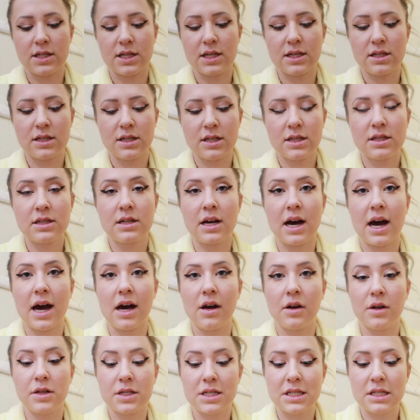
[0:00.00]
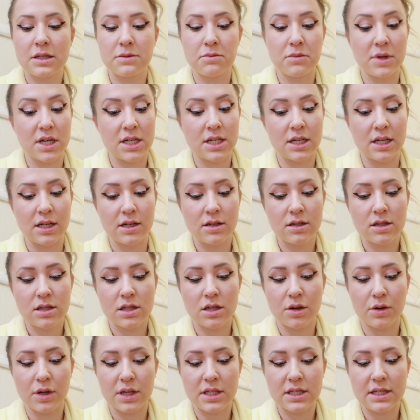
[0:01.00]
is the style Smitten,
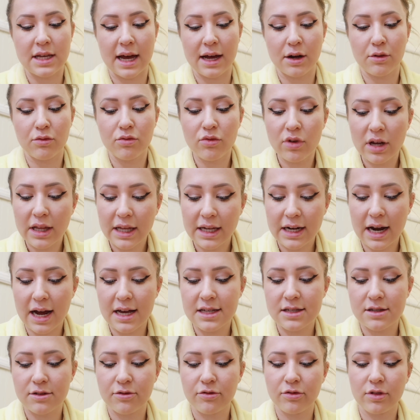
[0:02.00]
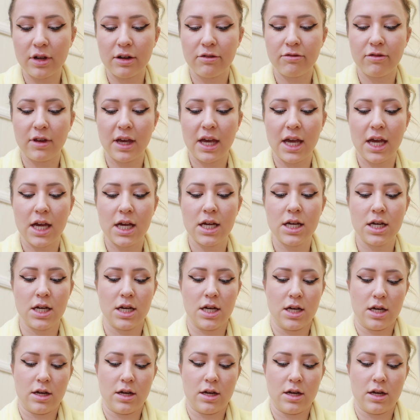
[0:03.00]
so it's like really nice and fluffy,